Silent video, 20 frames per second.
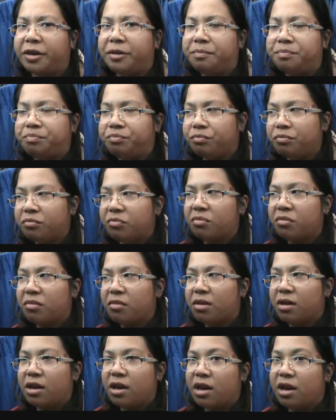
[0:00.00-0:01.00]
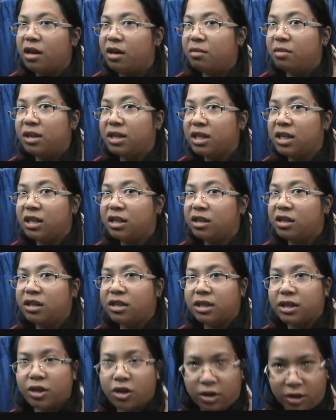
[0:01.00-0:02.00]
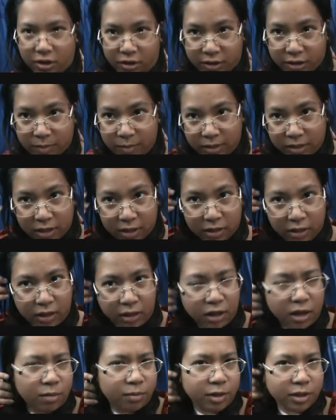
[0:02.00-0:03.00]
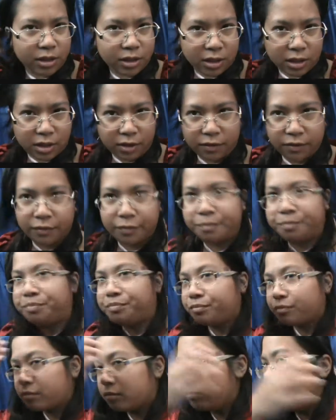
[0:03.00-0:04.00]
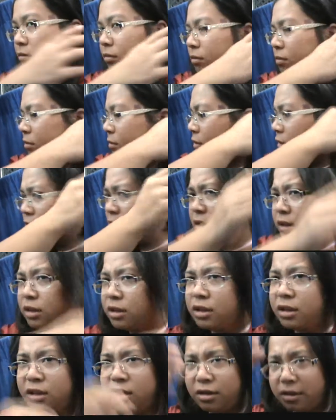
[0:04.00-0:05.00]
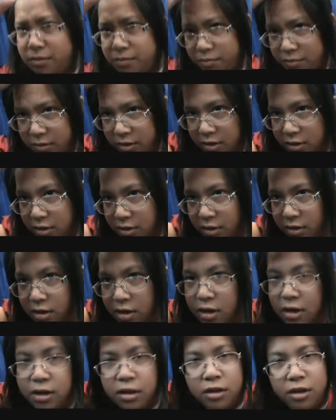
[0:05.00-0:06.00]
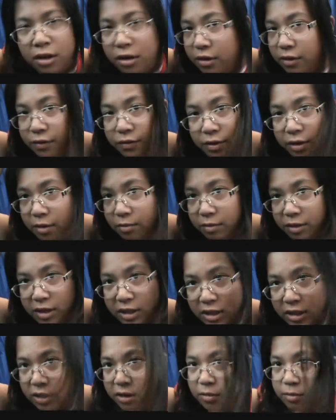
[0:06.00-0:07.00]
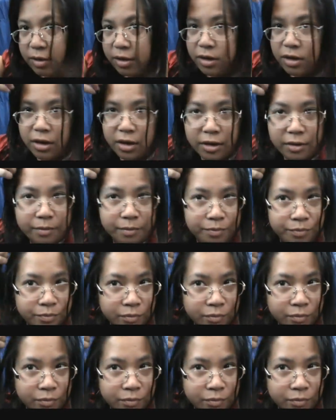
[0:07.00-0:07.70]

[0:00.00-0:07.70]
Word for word: And I'm not saying the good section either, it smells like the llama stuff. And the, all the farm place, oh my god.